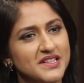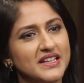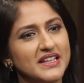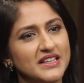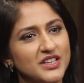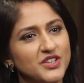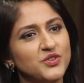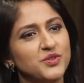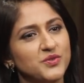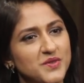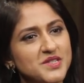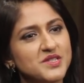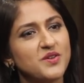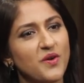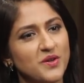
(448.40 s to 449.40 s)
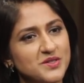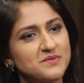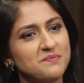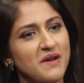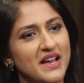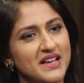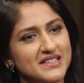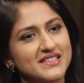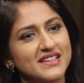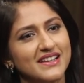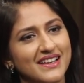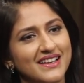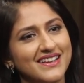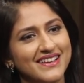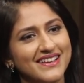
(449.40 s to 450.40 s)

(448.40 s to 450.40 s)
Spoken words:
Basically, the universe conspires, right?